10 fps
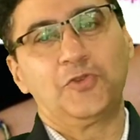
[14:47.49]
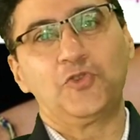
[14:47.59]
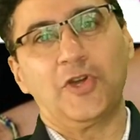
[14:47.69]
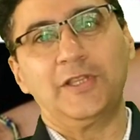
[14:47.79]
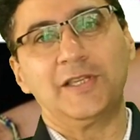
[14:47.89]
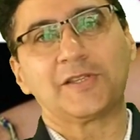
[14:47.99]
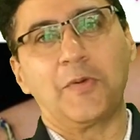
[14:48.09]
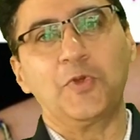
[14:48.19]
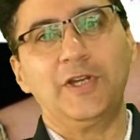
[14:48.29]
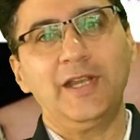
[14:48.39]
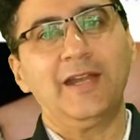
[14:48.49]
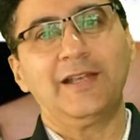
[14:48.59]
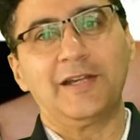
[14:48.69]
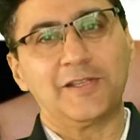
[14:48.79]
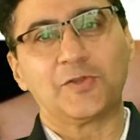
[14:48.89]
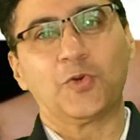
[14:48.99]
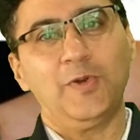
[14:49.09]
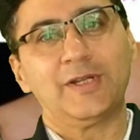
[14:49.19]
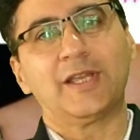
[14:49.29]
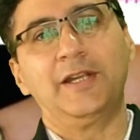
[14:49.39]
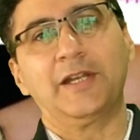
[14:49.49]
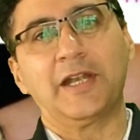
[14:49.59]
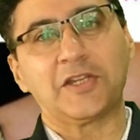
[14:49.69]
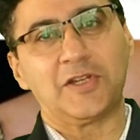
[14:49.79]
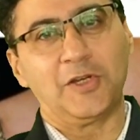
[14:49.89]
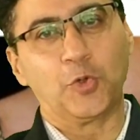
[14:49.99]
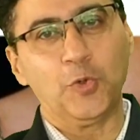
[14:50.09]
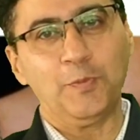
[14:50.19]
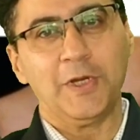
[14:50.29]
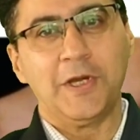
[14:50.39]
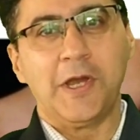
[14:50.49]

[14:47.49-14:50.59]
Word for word: to join this community and let us grow it's an international group